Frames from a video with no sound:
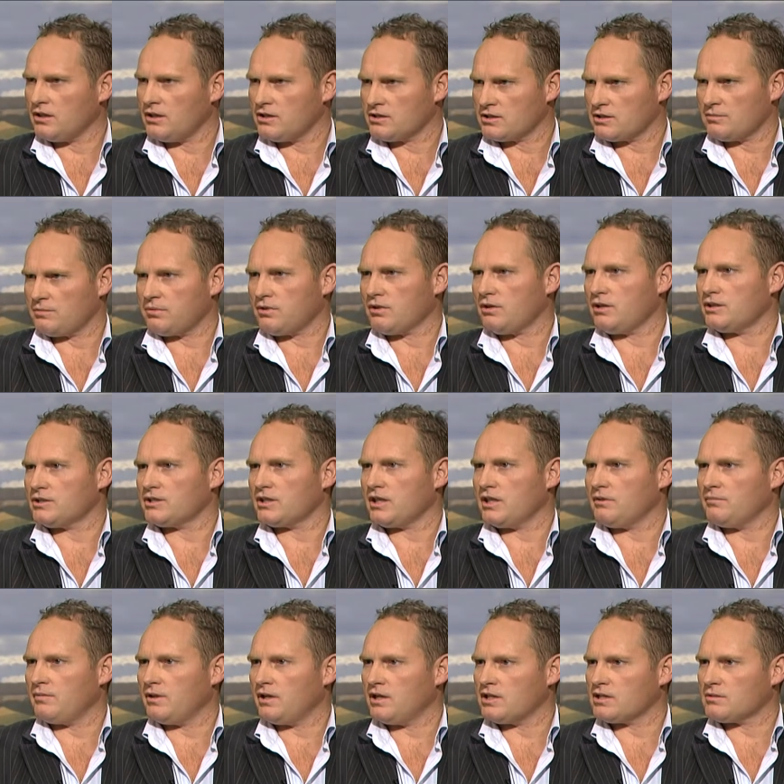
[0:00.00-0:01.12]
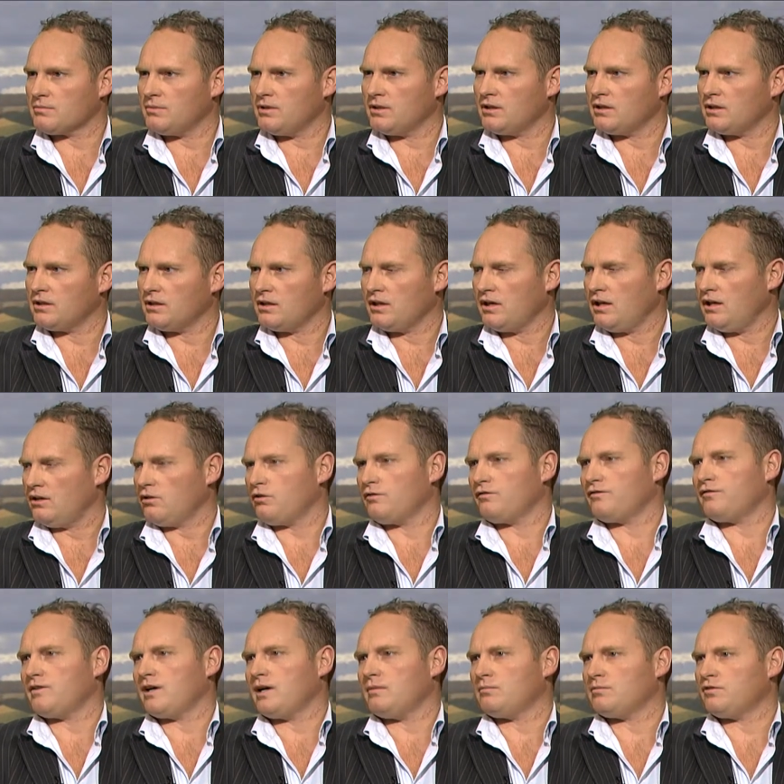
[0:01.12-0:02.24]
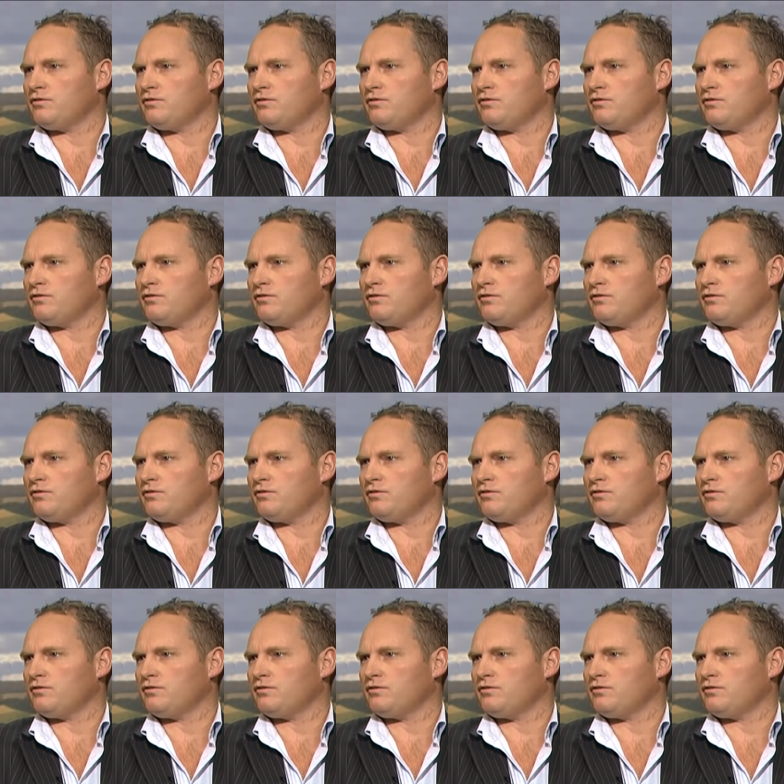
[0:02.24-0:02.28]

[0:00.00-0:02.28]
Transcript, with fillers: supply chain management, and on-farm